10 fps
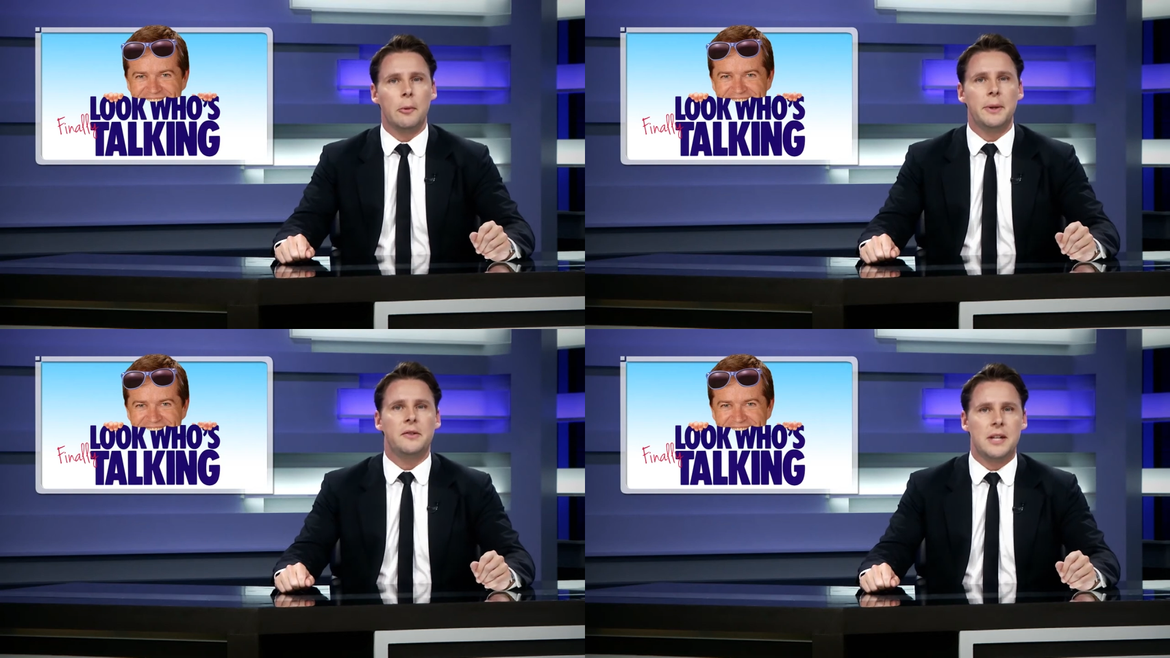
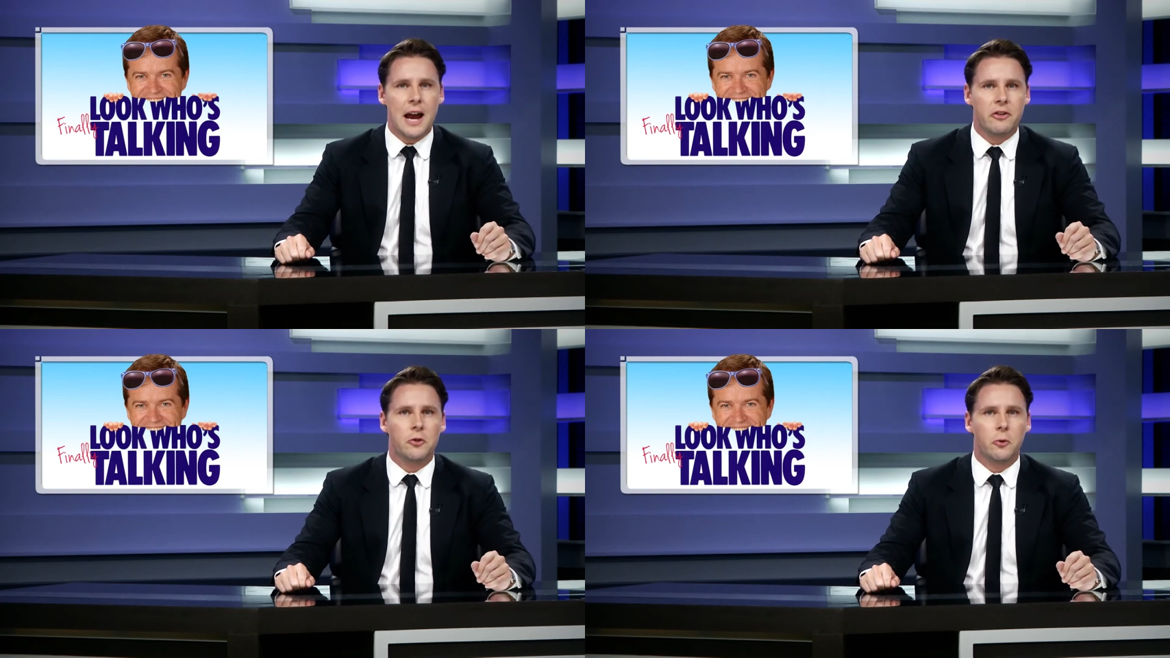Speaker 1: Lobby's
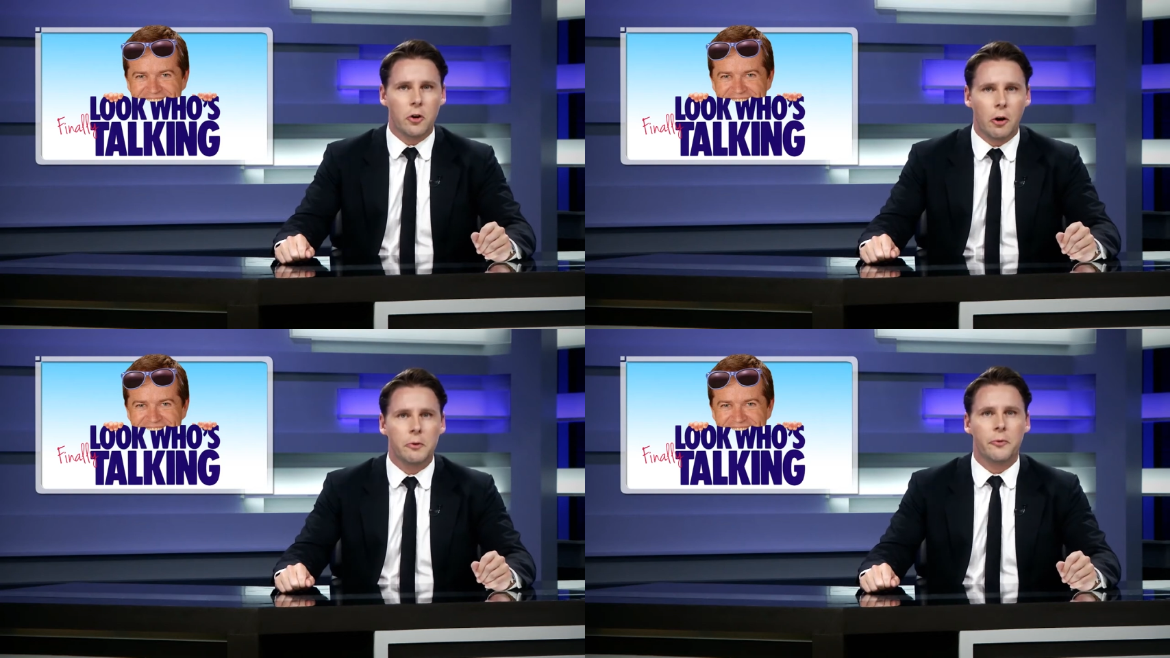National
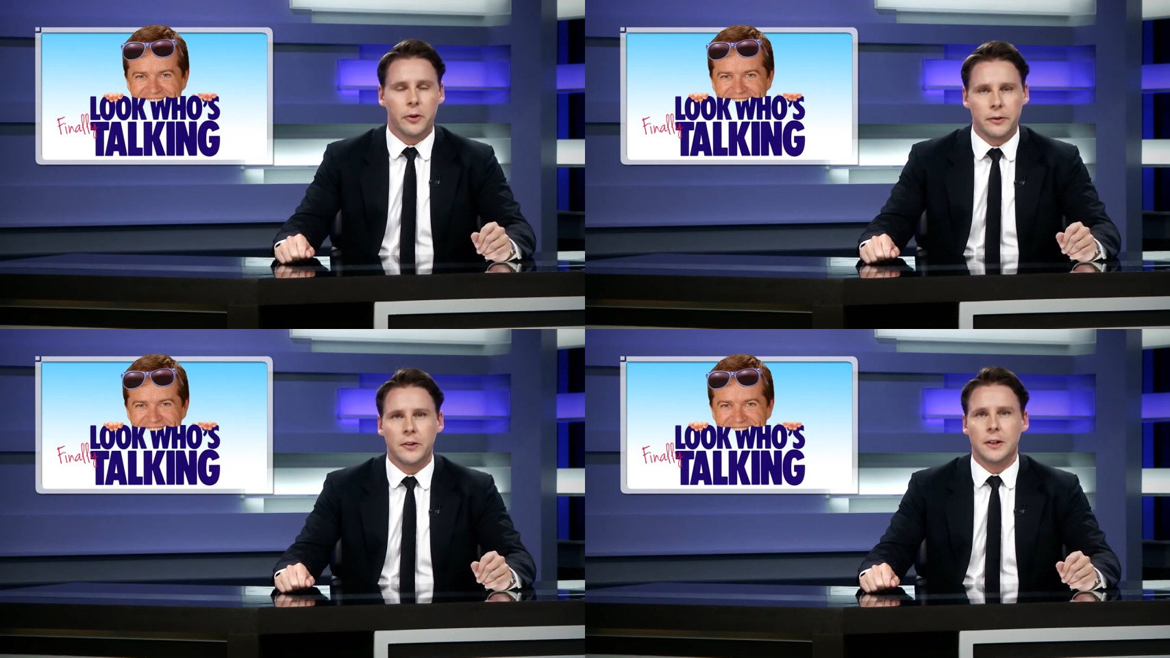
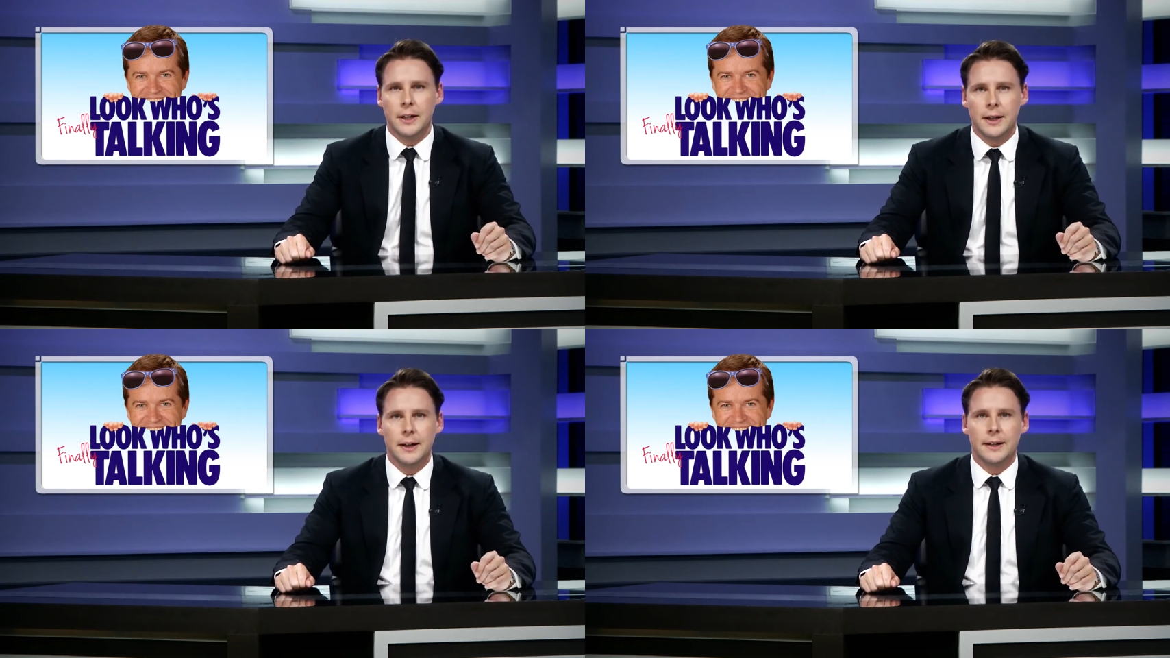Conference. And
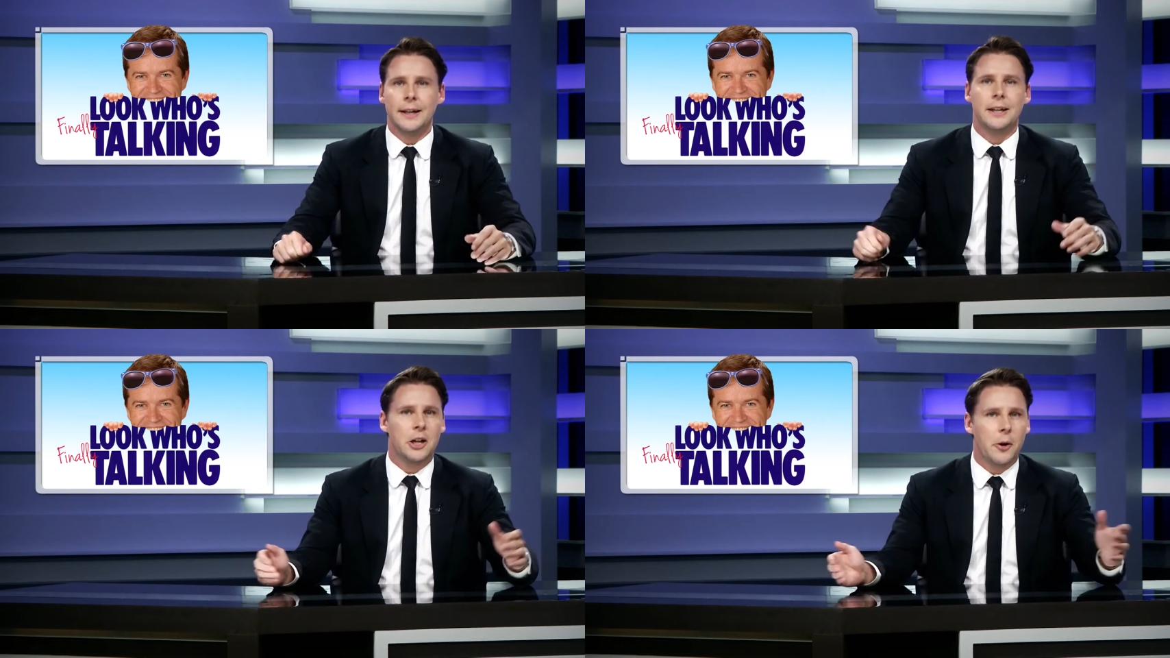yeah,
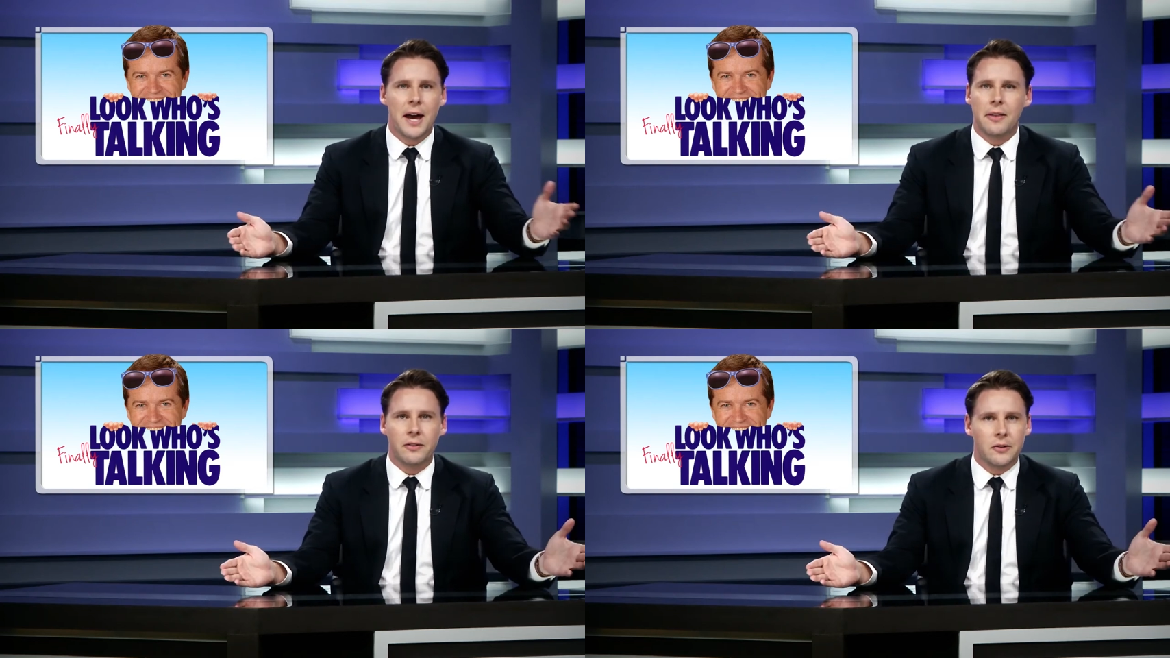you know
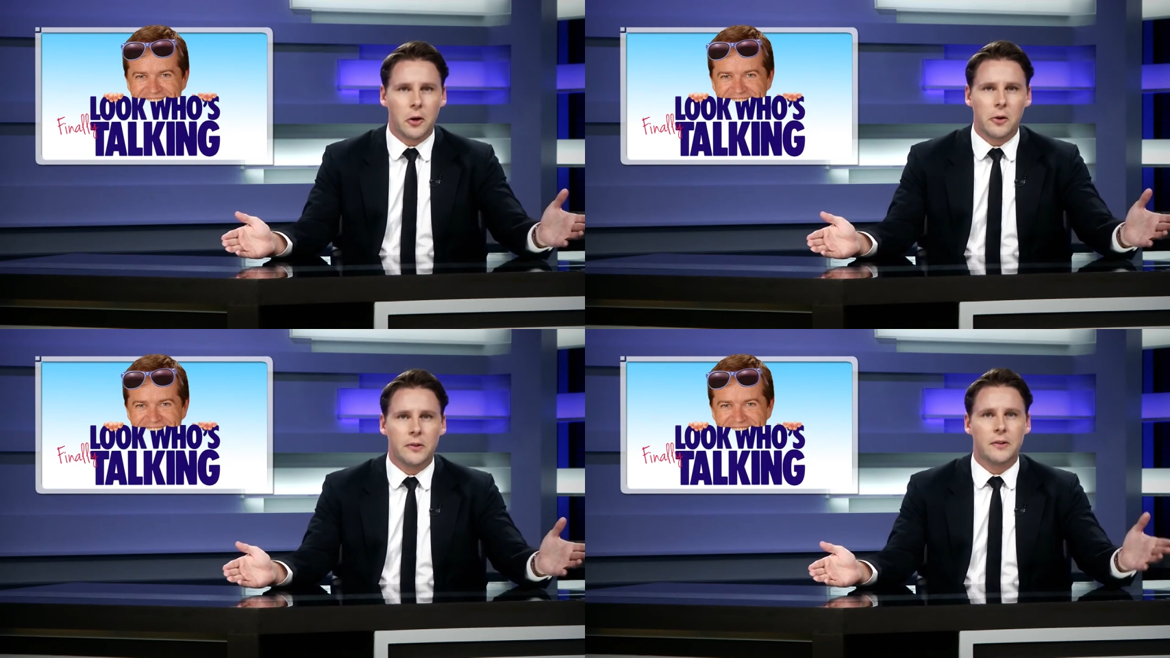how this
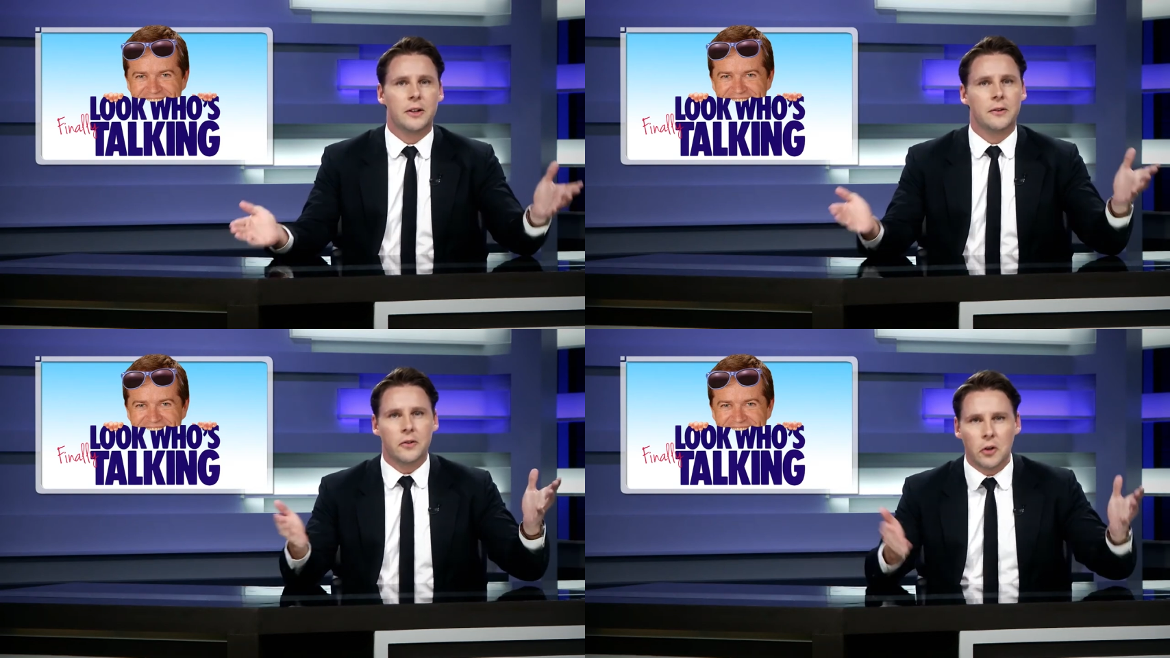goes it's a
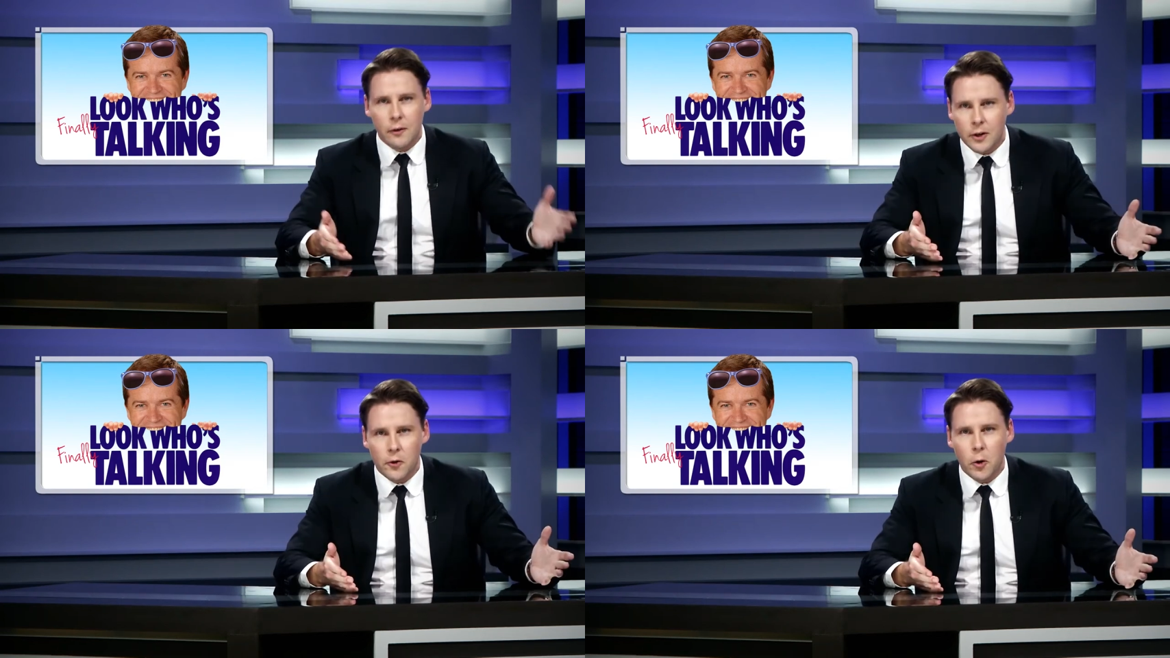
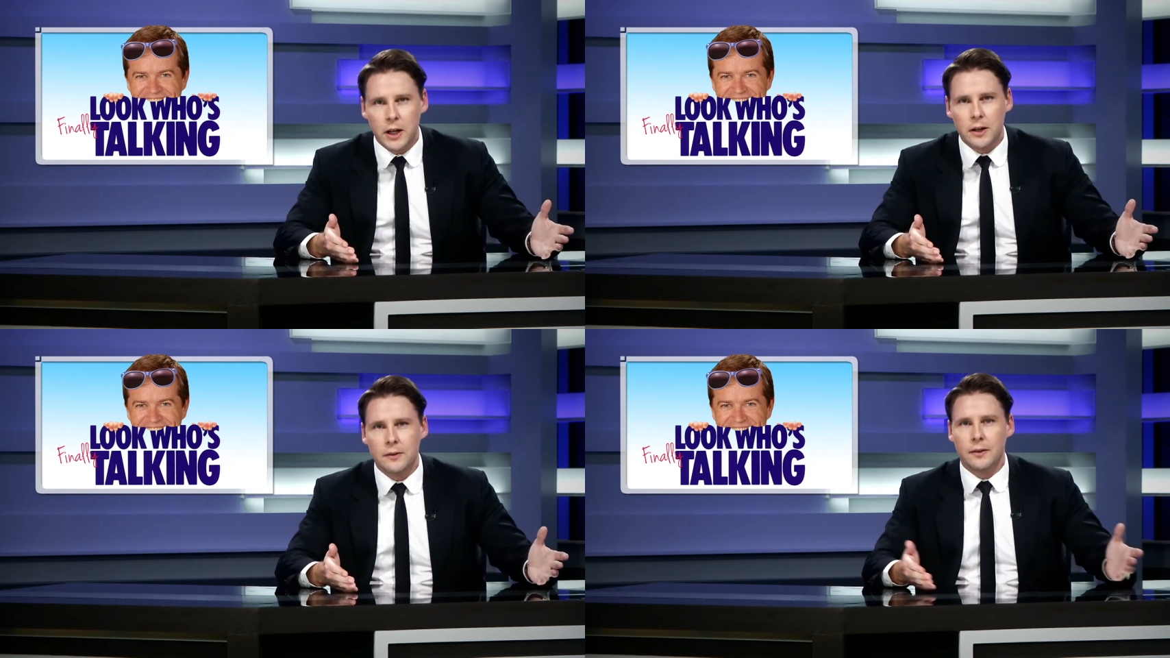conservative
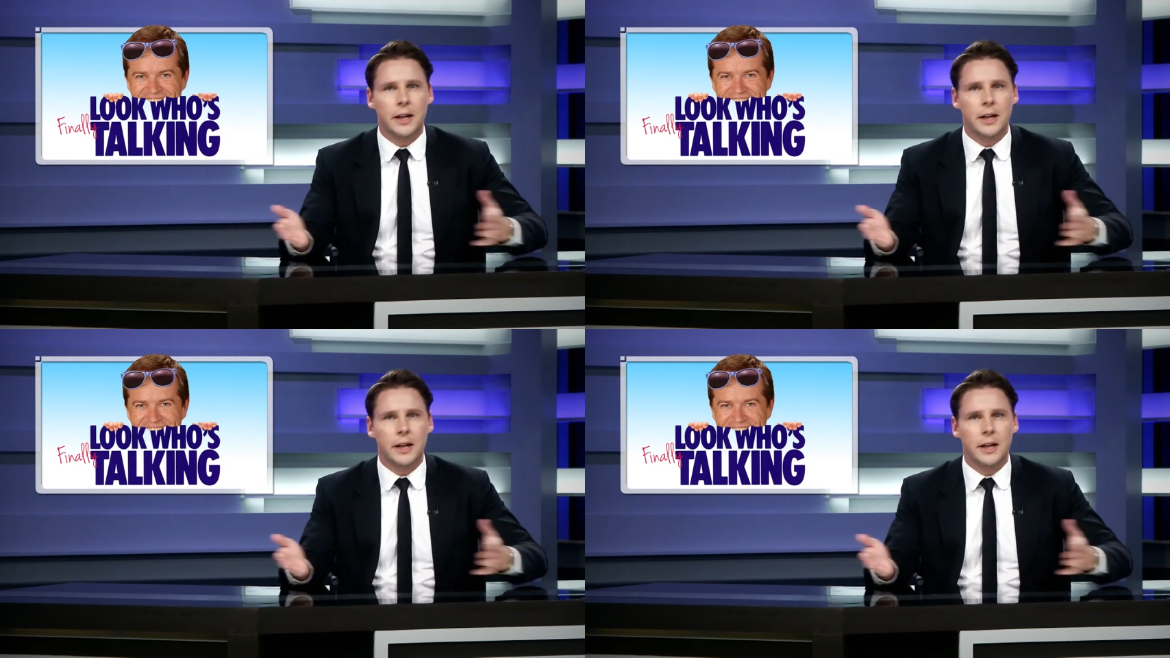audience.